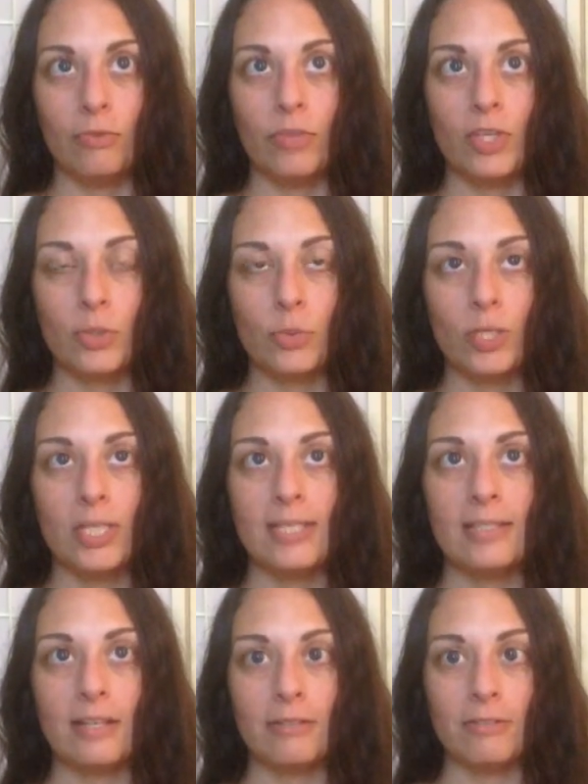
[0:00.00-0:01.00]
This one is
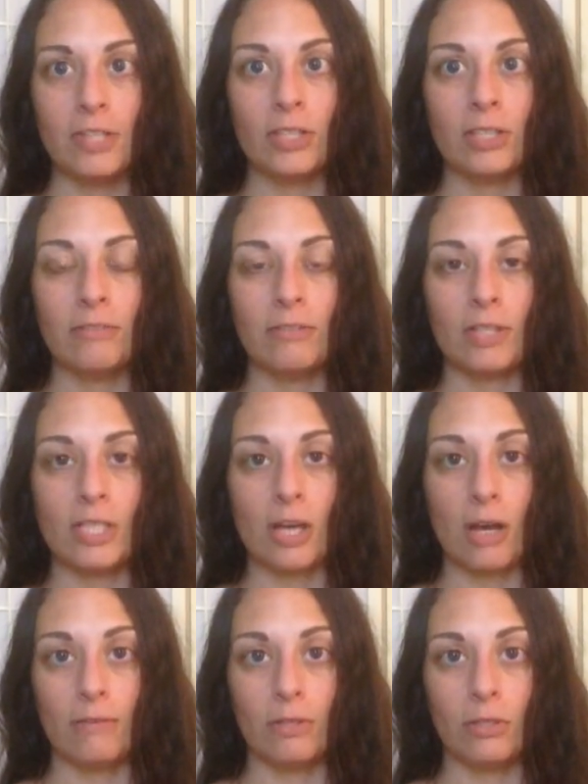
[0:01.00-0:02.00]
definitely
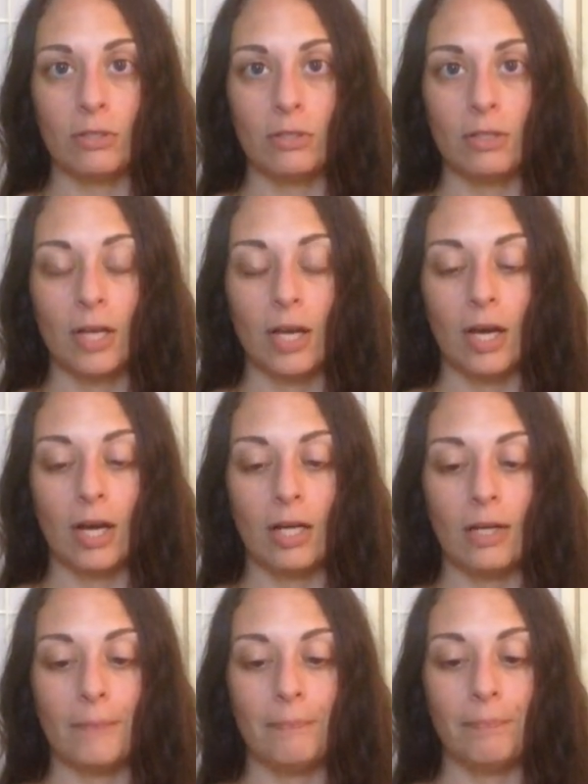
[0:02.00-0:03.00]
philosophical.
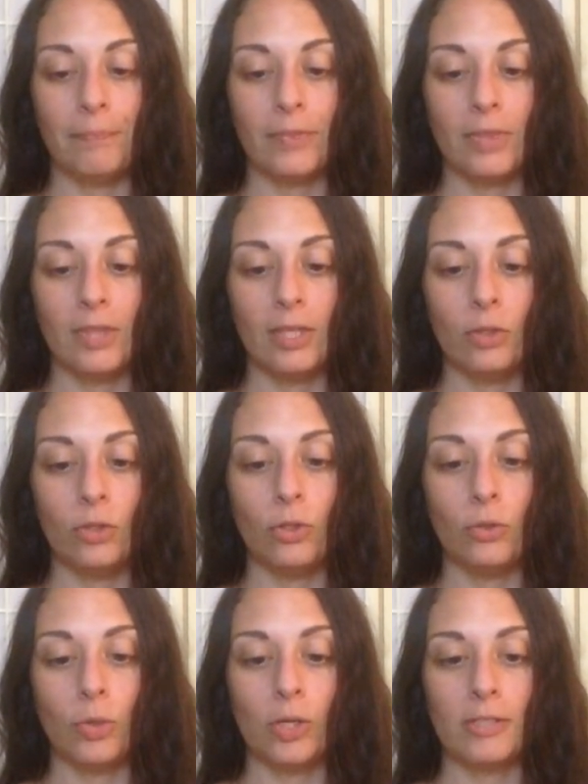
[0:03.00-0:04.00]

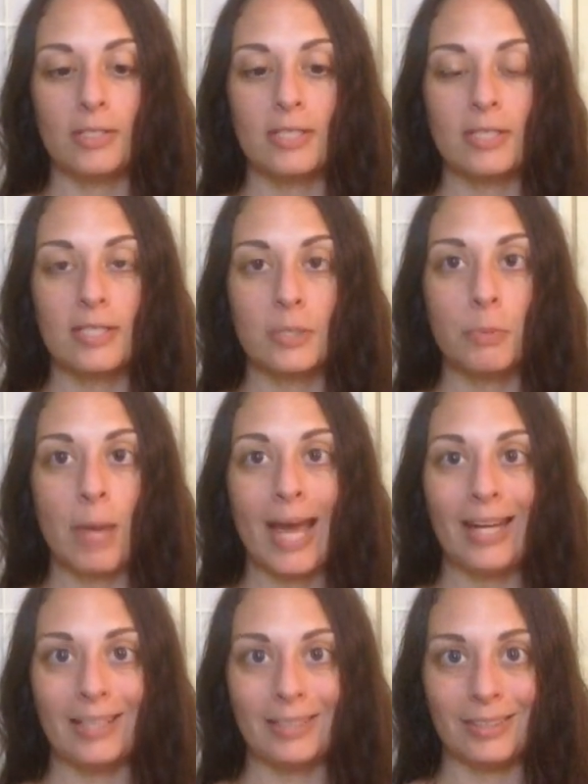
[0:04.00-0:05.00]
You are
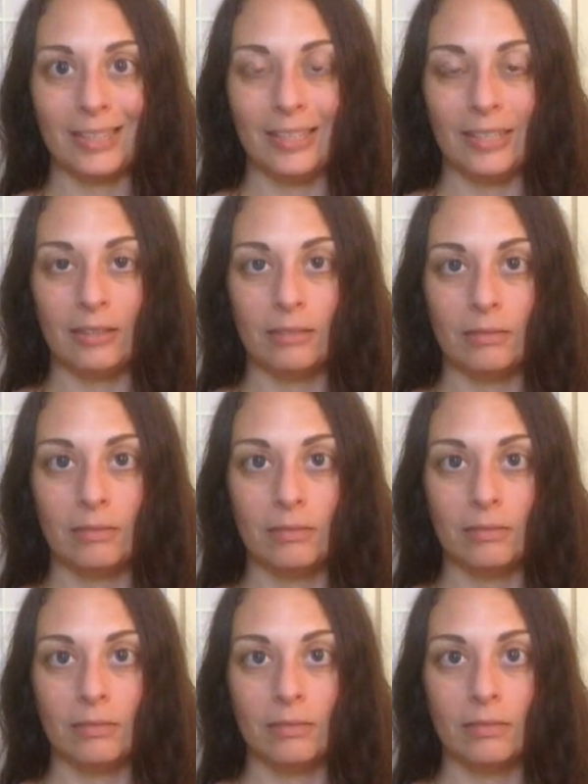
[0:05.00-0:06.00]
systematically
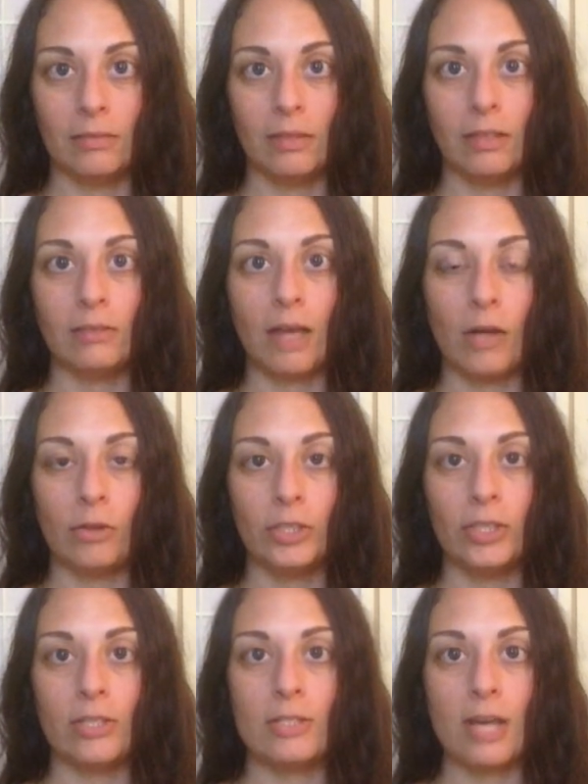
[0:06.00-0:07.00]
allowing
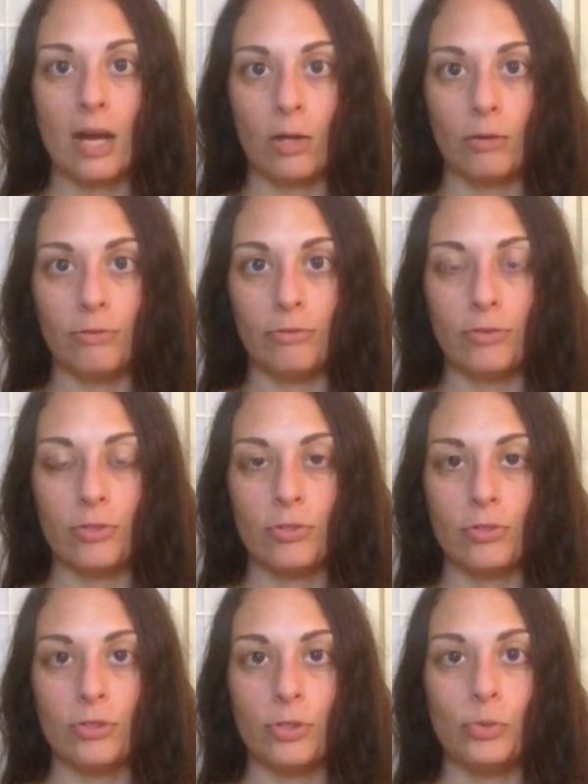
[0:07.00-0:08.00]
yourself
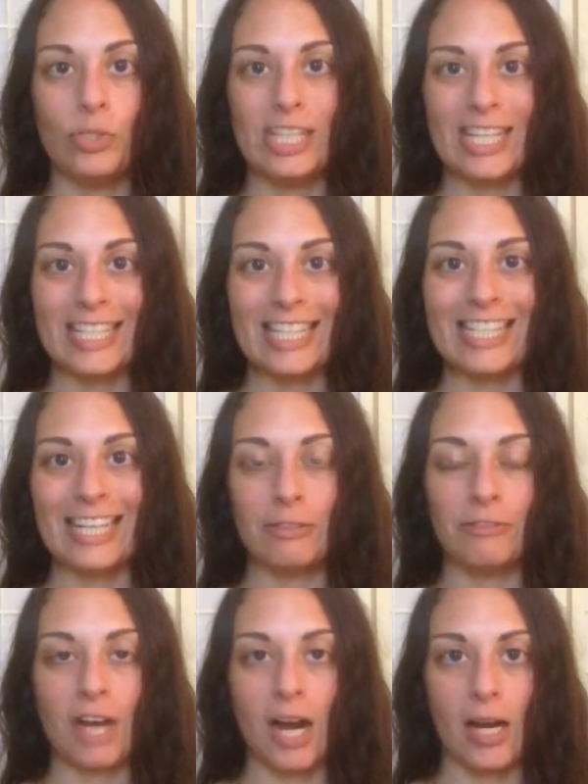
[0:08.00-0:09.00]
to
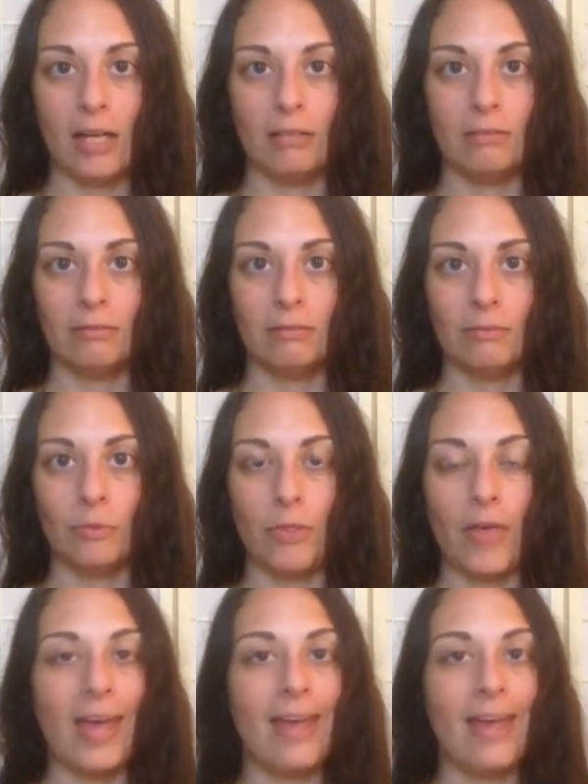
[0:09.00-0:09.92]
disidentify with